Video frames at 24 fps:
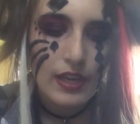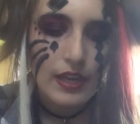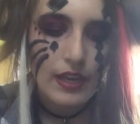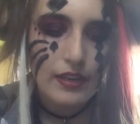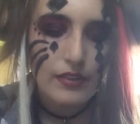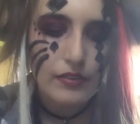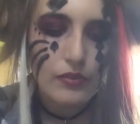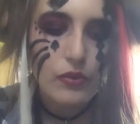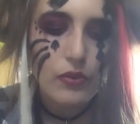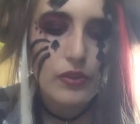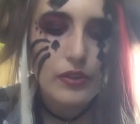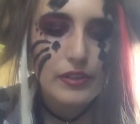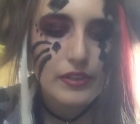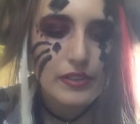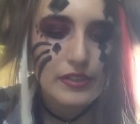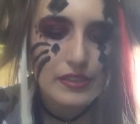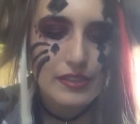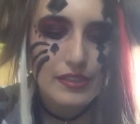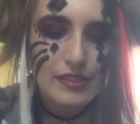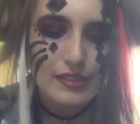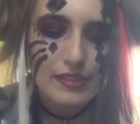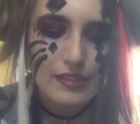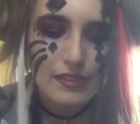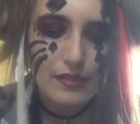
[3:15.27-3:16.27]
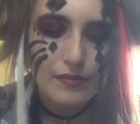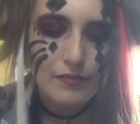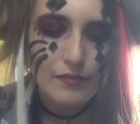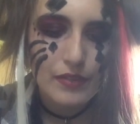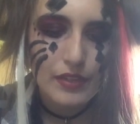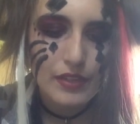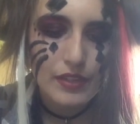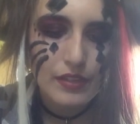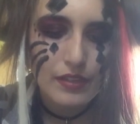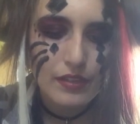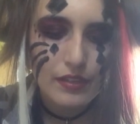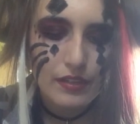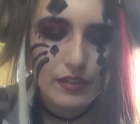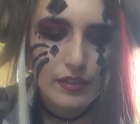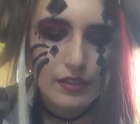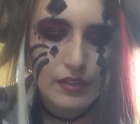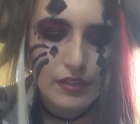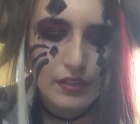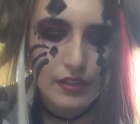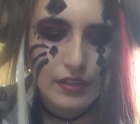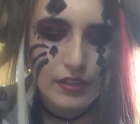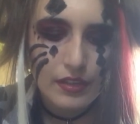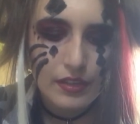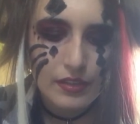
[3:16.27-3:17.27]
An organ system
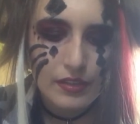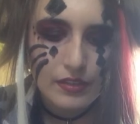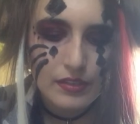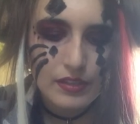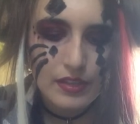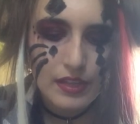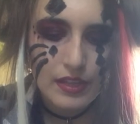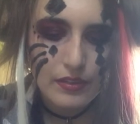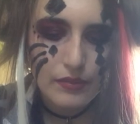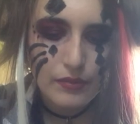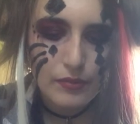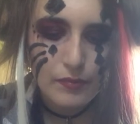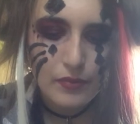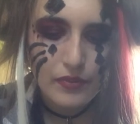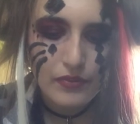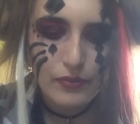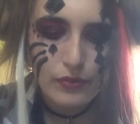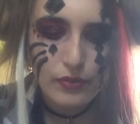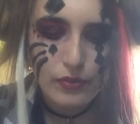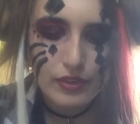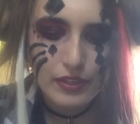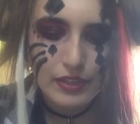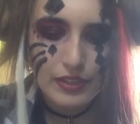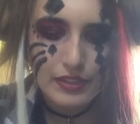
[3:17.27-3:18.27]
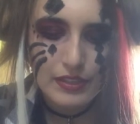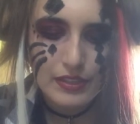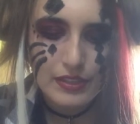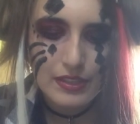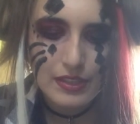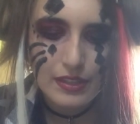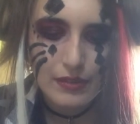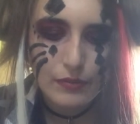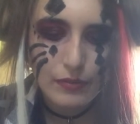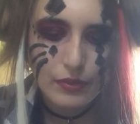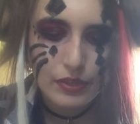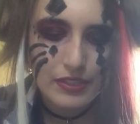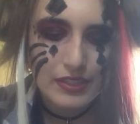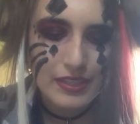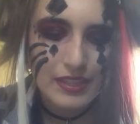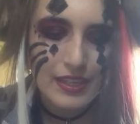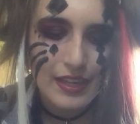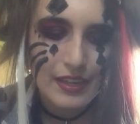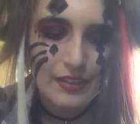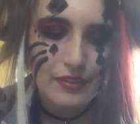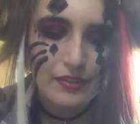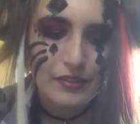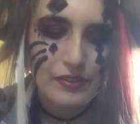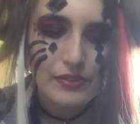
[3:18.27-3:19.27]
is a group of organs that work
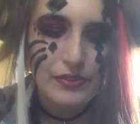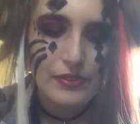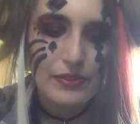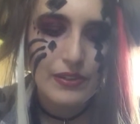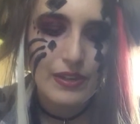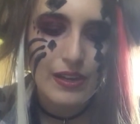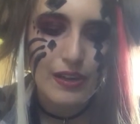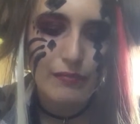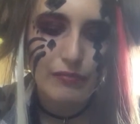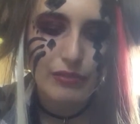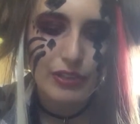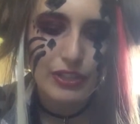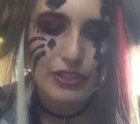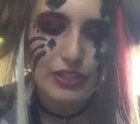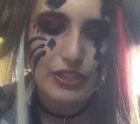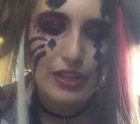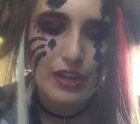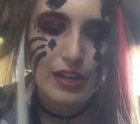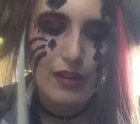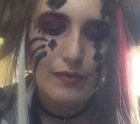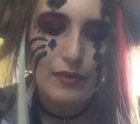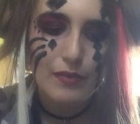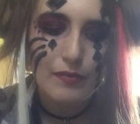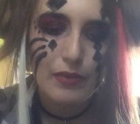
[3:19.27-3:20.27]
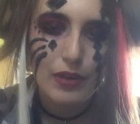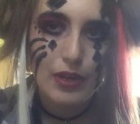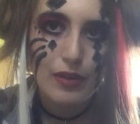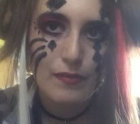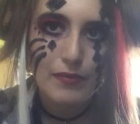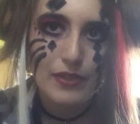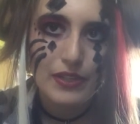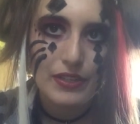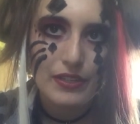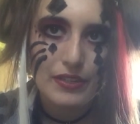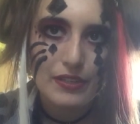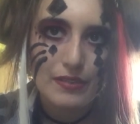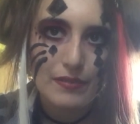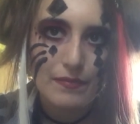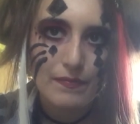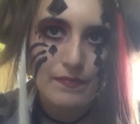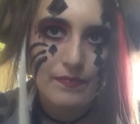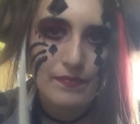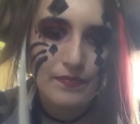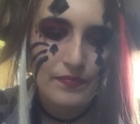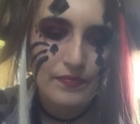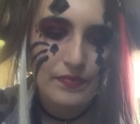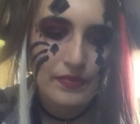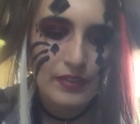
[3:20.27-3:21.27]
together to accomplish a common purpose.
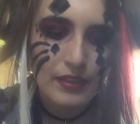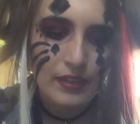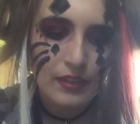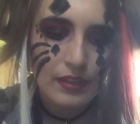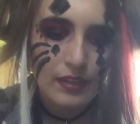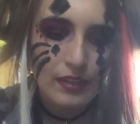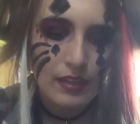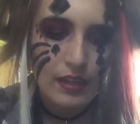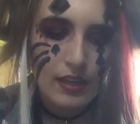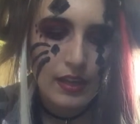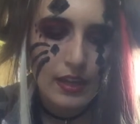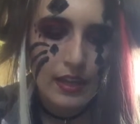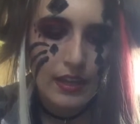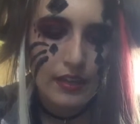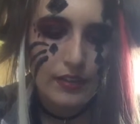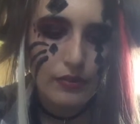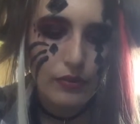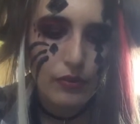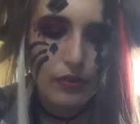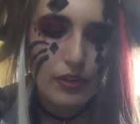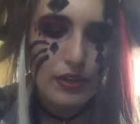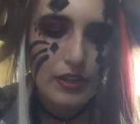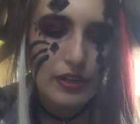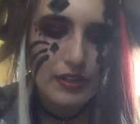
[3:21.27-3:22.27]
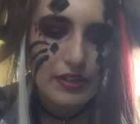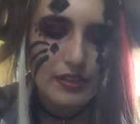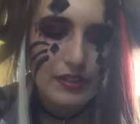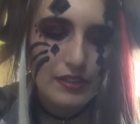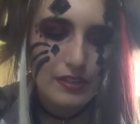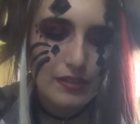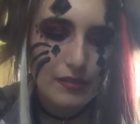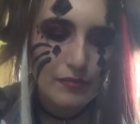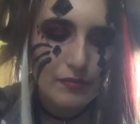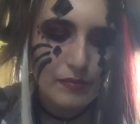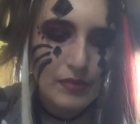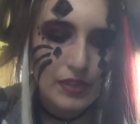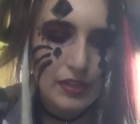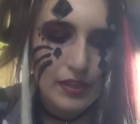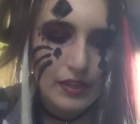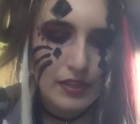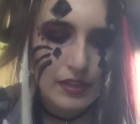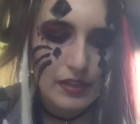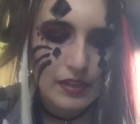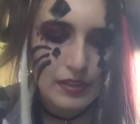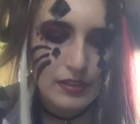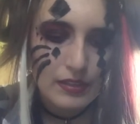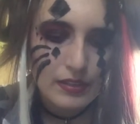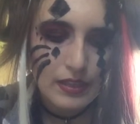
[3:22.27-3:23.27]
An organism
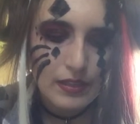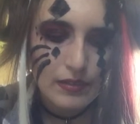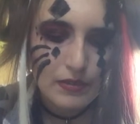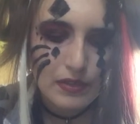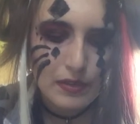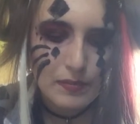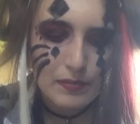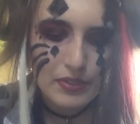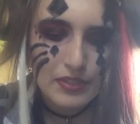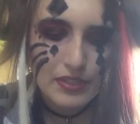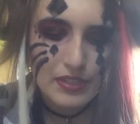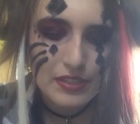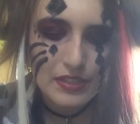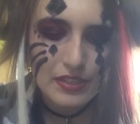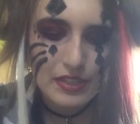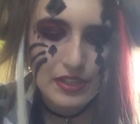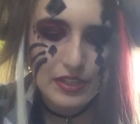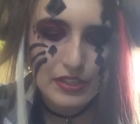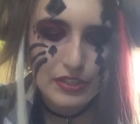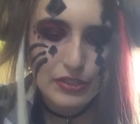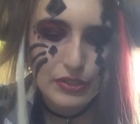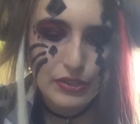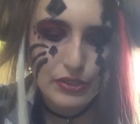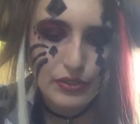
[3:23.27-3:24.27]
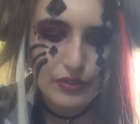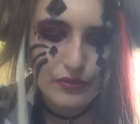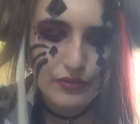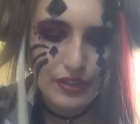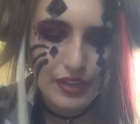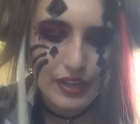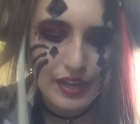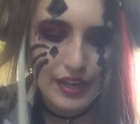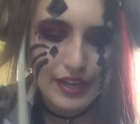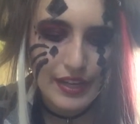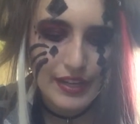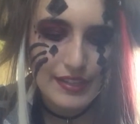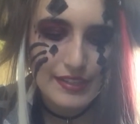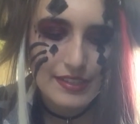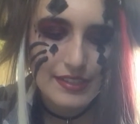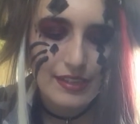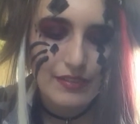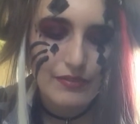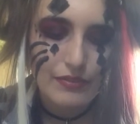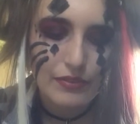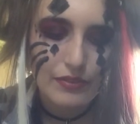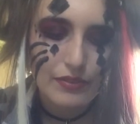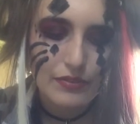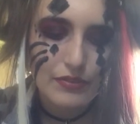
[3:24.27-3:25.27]
is a representation of the highest
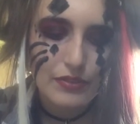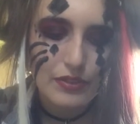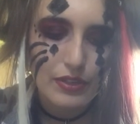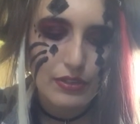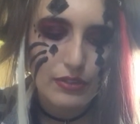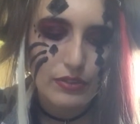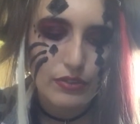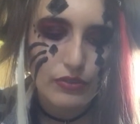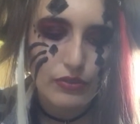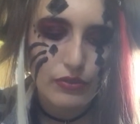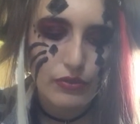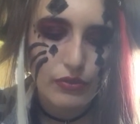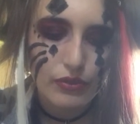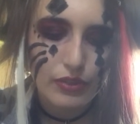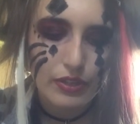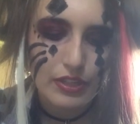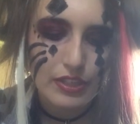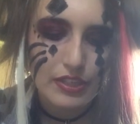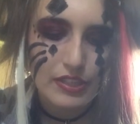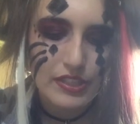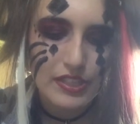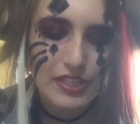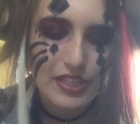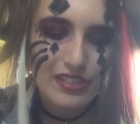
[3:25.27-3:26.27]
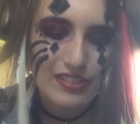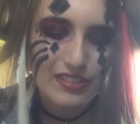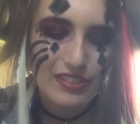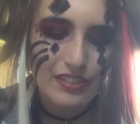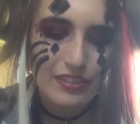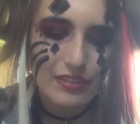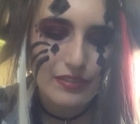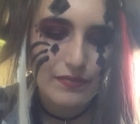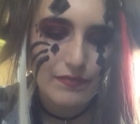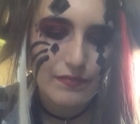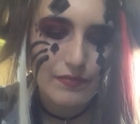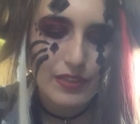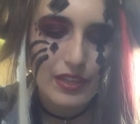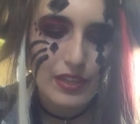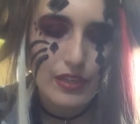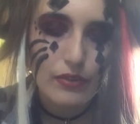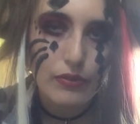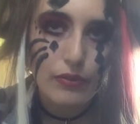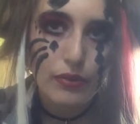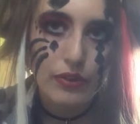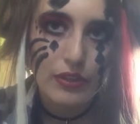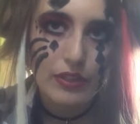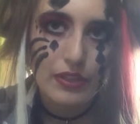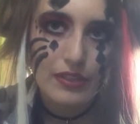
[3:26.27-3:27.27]
level of structural organization, the
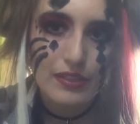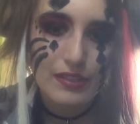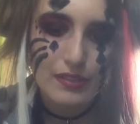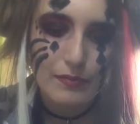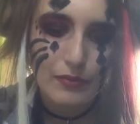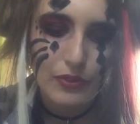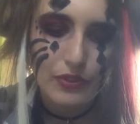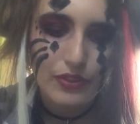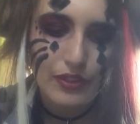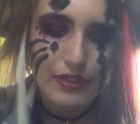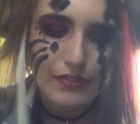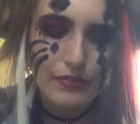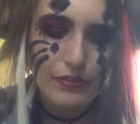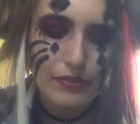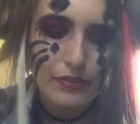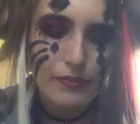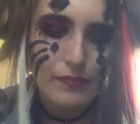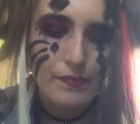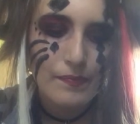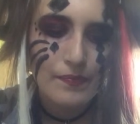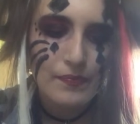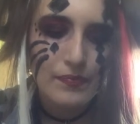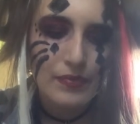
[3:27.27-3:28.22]
organismal level.